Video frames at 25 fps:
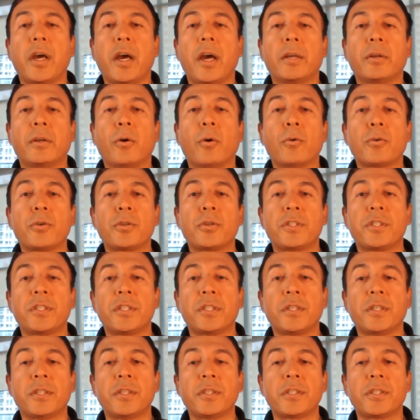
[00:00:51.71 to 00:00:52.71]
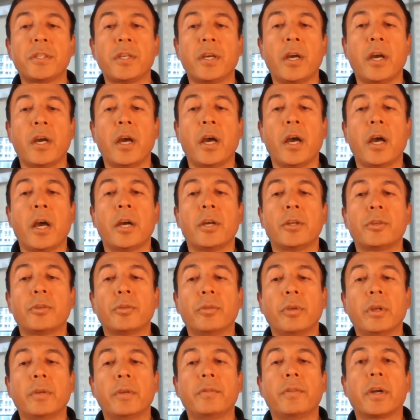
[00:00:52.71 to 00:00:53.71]
and worst cities to
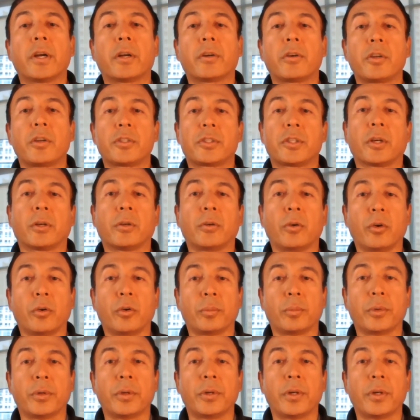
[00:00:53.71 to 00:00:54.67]
live across the globe.